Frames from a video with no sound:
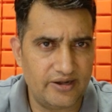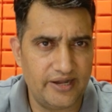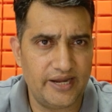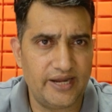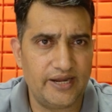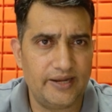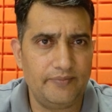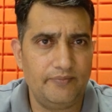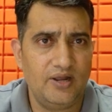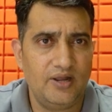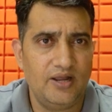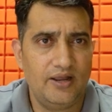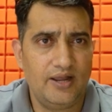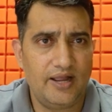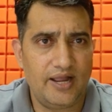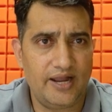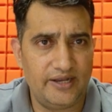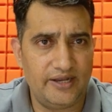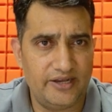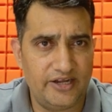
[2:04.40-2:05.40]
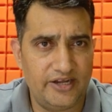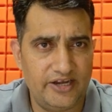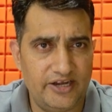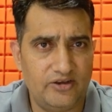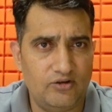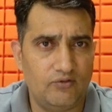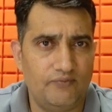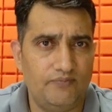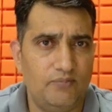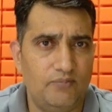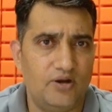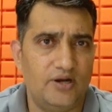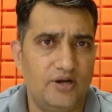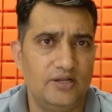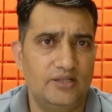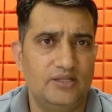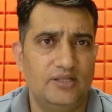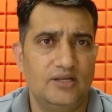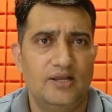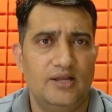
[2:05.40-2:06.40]
date of birth is
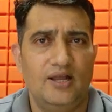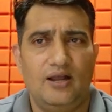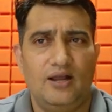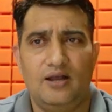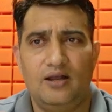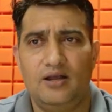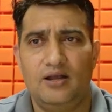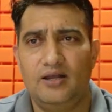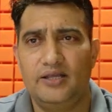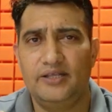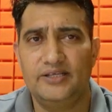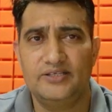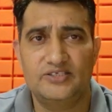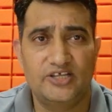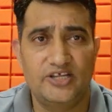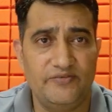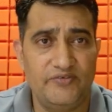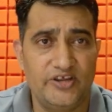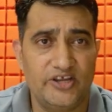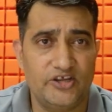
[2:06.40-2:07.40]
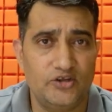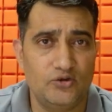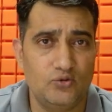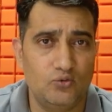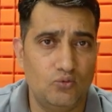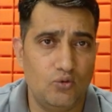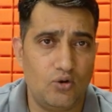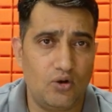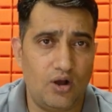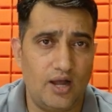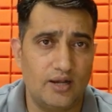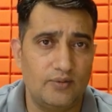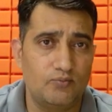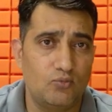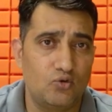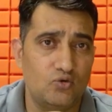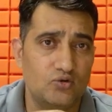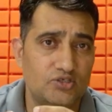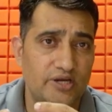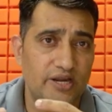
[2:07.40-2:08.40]
giving you almost a
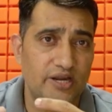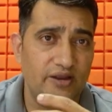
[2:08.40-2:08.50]
very